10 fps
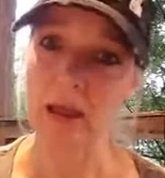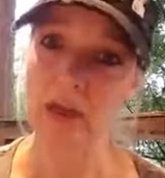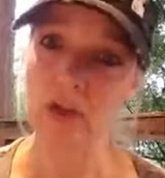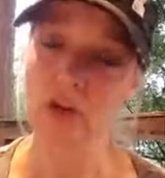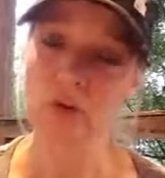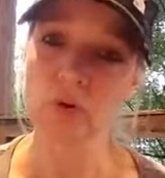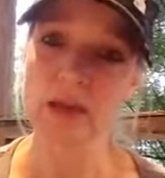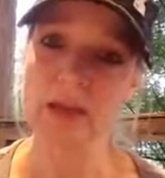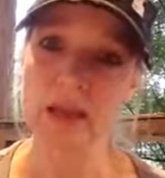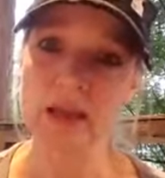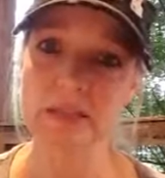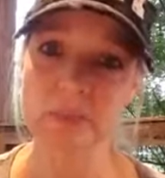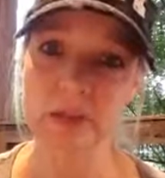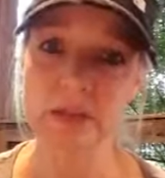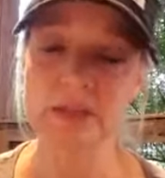He has a
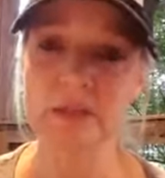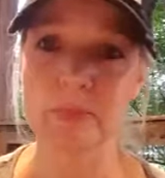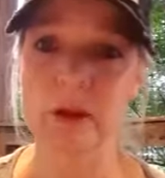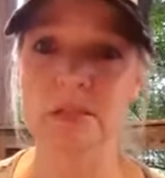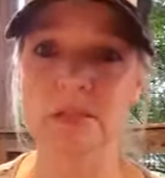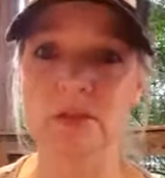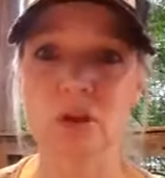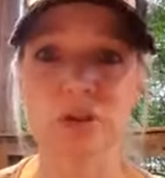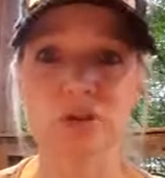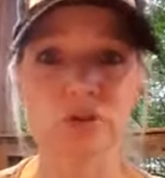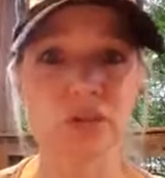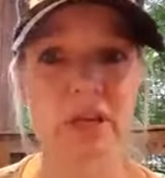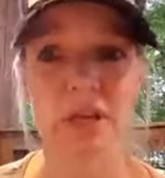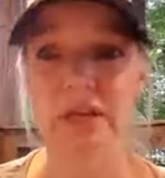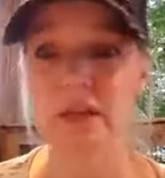peace that passes all
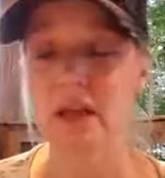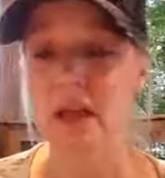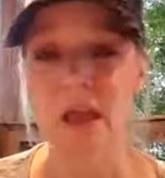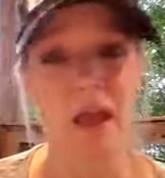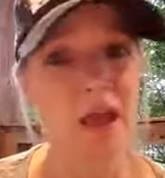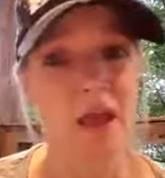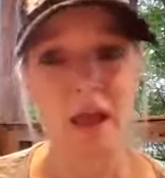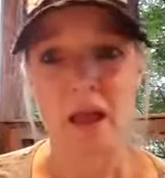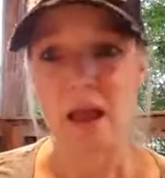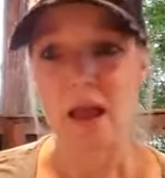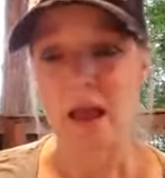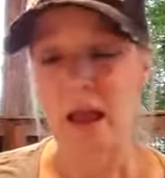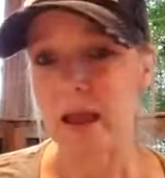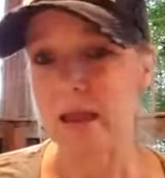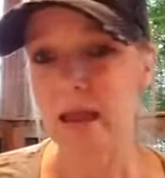understanding.
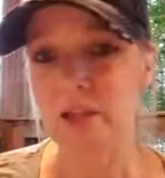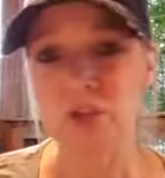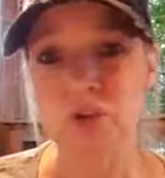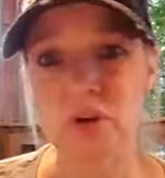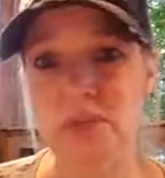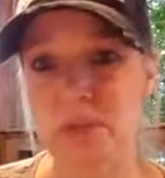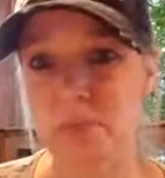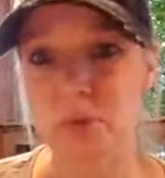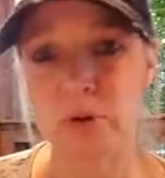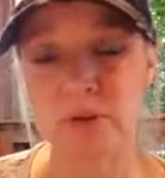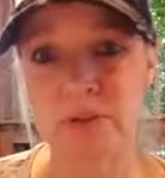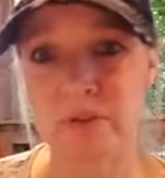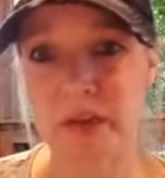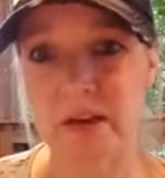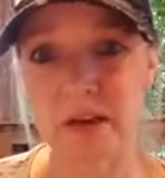I can't stress the importance of
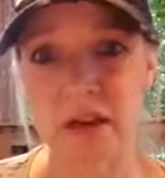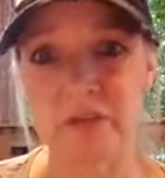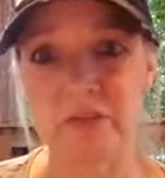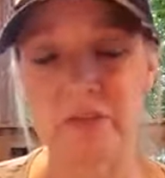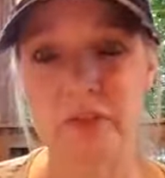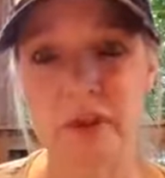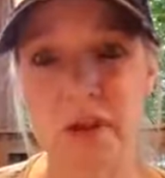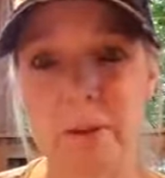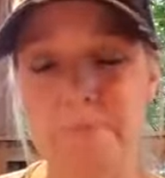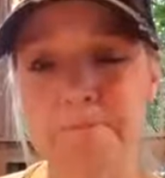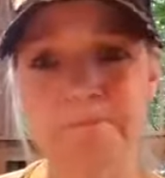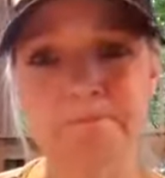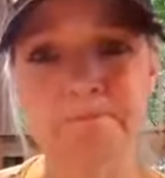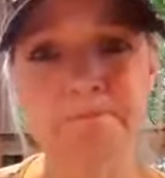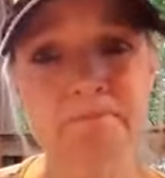that enough. And
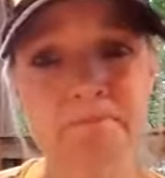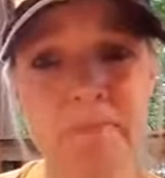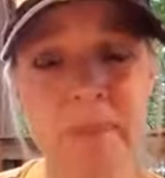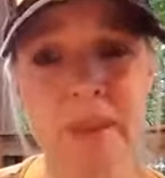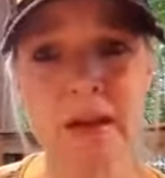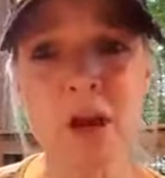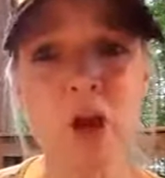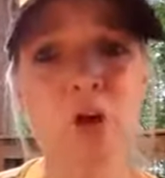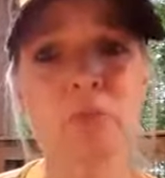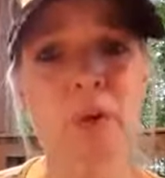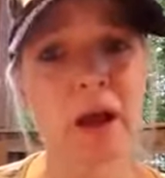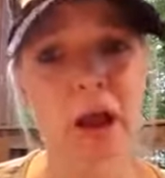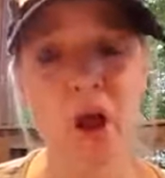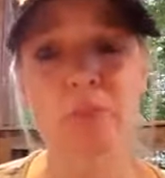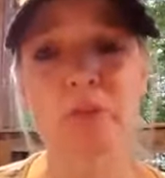I
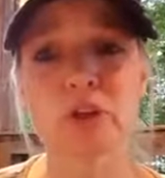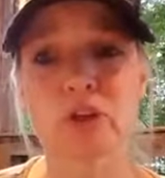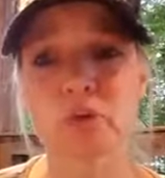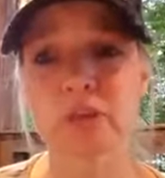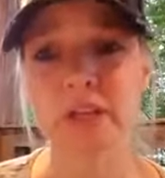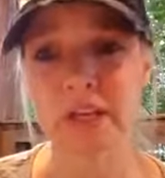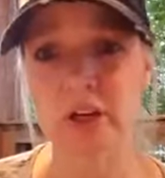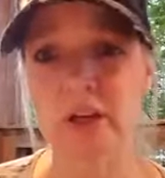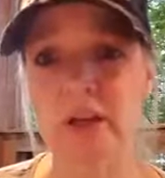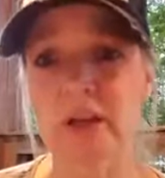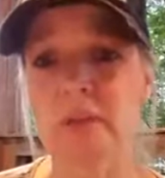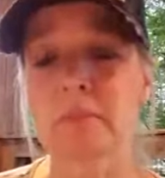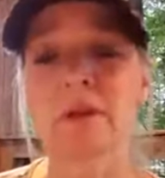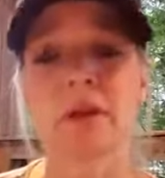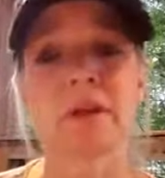hope that you will lean on him
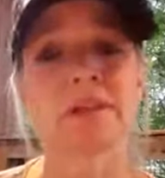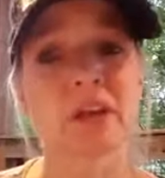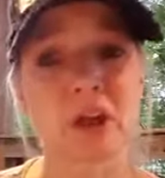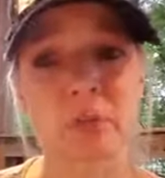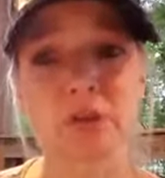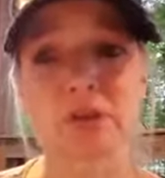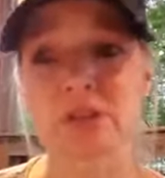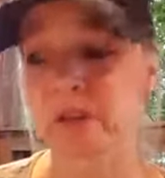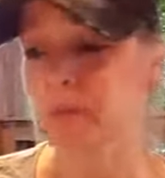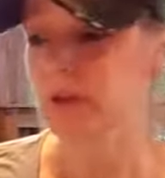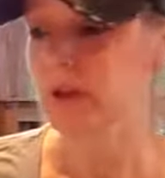to help you sleep at